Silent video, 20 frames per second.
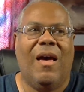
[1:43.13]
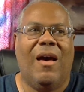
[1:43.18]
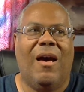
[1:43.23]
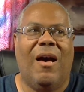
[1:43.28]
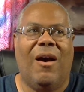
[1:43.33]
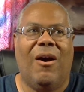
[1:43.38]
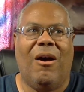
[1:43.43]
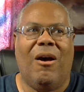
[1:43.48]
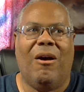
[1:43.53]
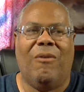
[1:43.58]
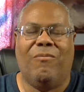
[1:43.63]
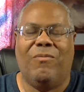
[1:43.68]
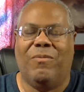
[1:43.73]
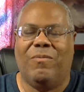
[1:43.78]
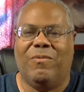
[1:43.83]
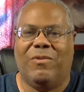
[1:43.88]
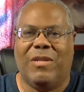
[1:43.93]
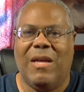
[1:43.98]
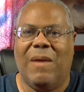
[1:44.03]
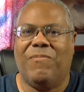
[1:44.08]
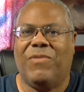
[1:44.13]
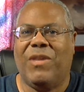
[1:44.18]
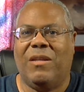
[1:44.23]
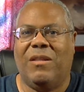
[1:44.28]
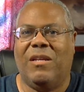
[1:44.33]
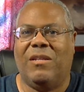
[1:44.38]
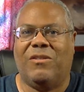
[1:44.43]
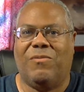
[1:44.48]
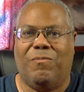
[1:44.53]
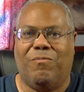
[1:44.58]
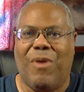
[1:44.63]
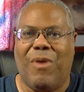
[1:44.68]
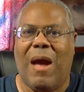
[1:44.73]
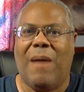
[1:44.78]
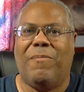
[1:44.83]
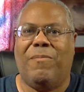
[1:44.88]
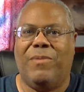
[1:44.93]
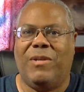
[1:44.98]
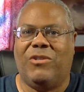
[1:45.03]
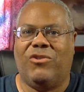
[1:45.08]
Uh, something that's
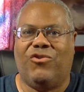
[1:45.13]
probably